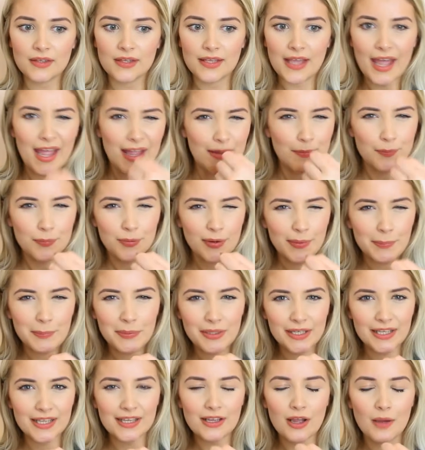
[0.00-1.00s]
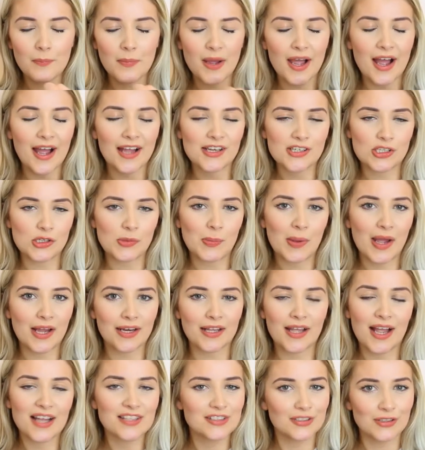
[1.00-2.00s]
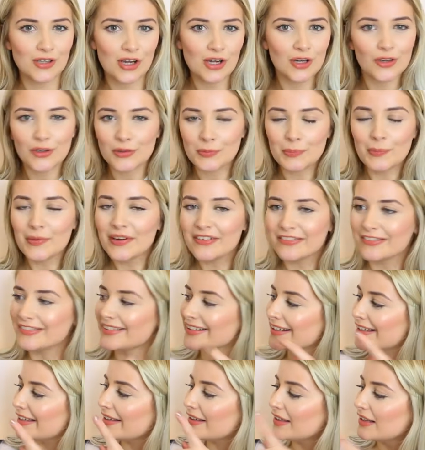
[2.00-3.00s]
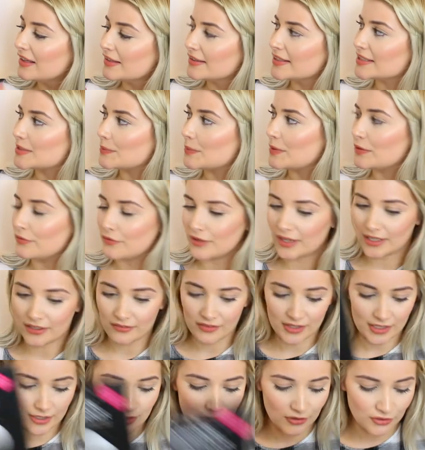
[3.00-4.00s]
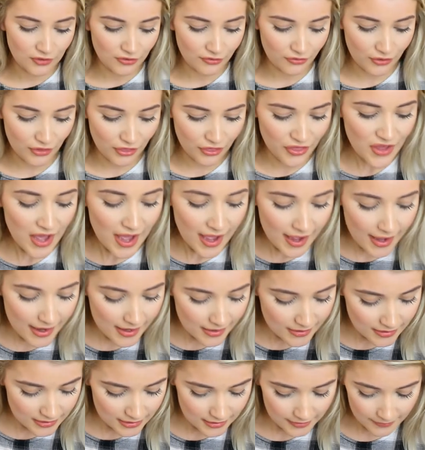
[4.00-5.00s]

get in properly or my eyeshadow palette hasn't got a good mirror in it. This would be really, really good for that.